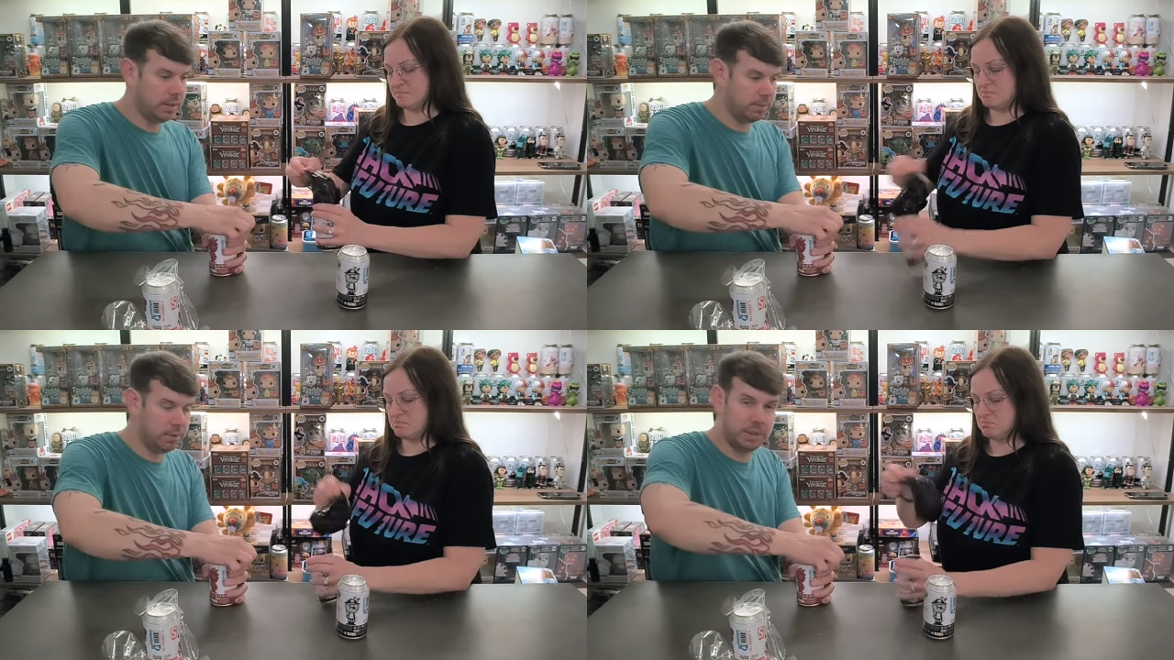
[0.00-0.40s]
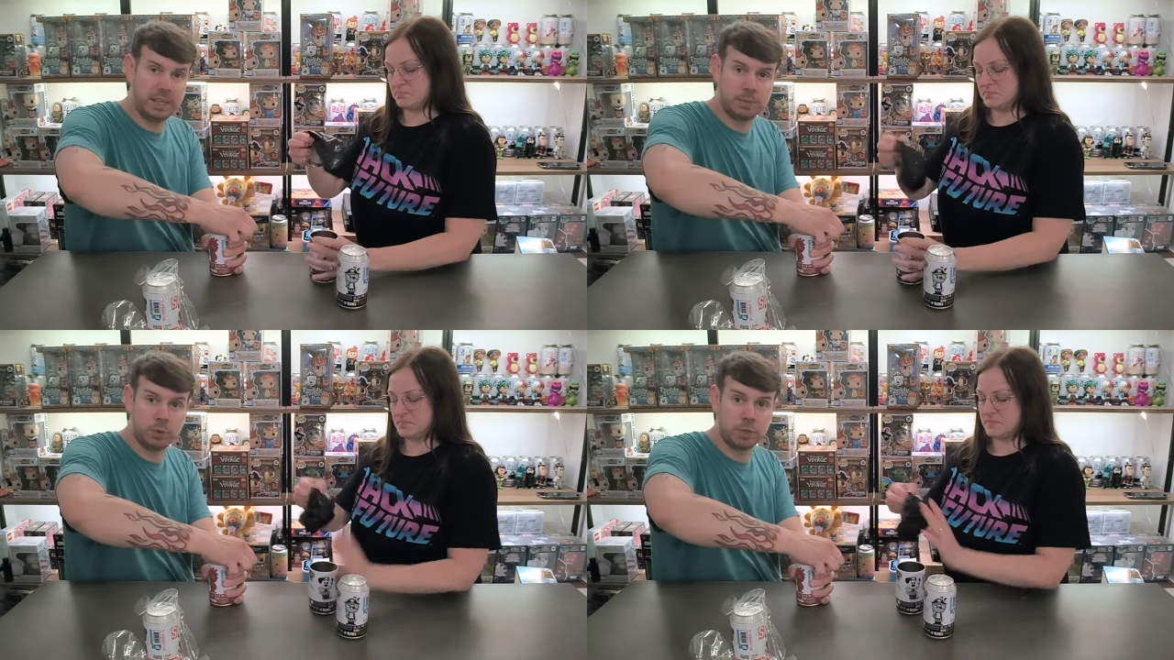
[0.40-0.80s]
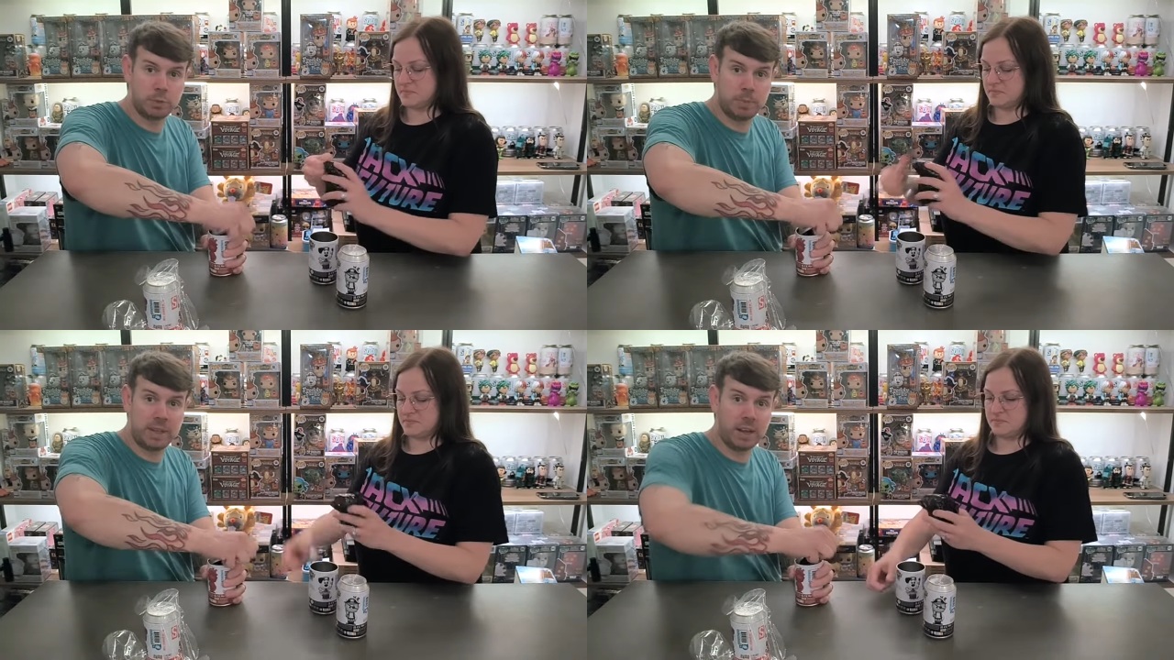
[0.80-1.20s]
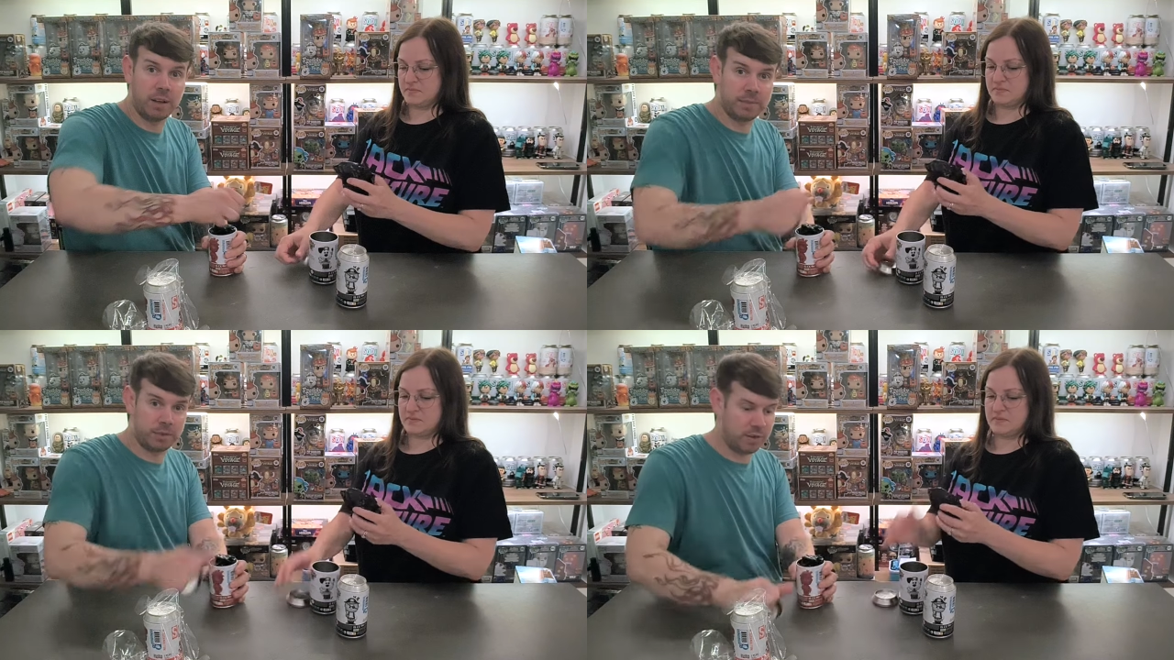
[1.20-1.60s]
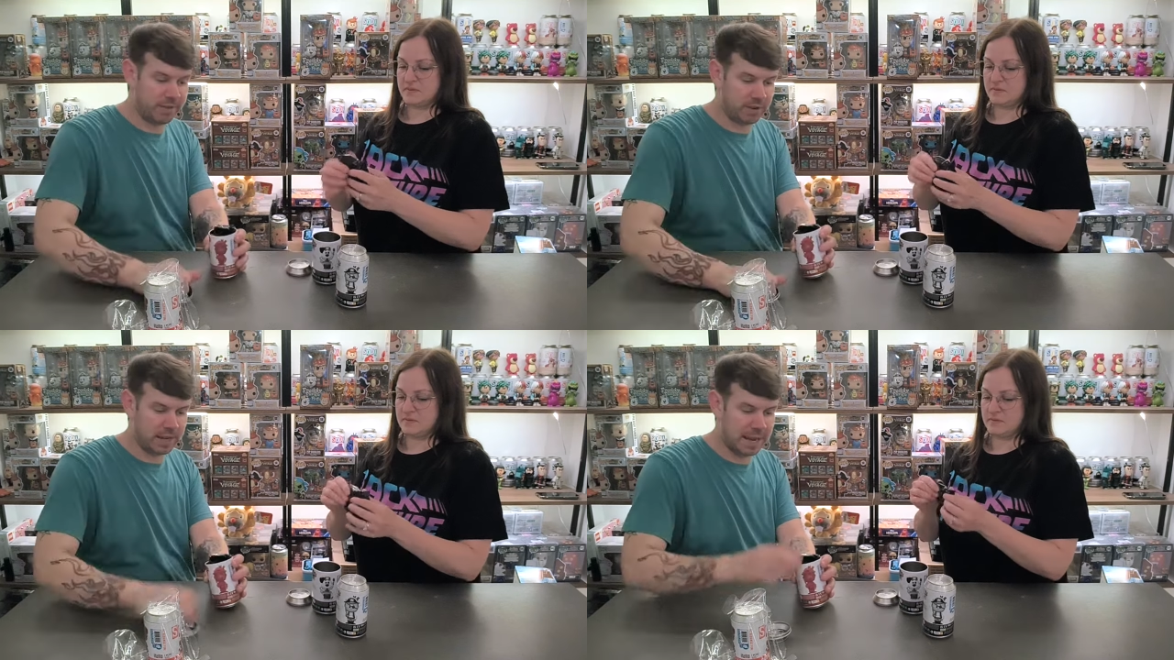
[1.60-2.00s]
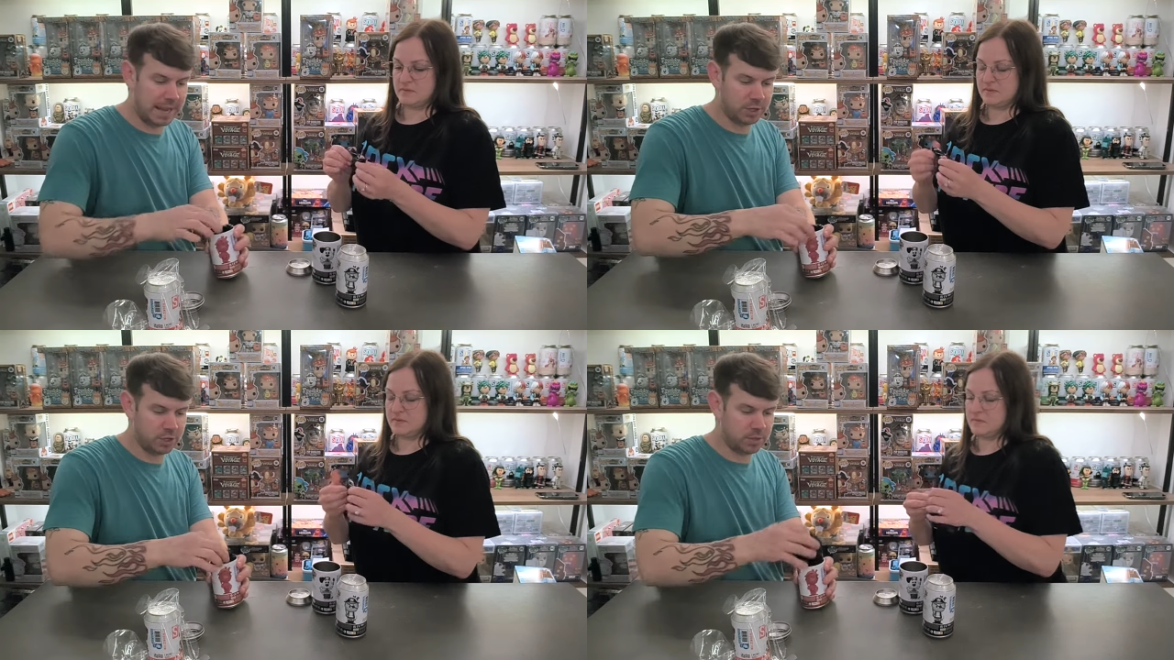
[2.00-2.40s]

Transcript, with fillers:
Speaker 1: but these ones will be in our forever collection.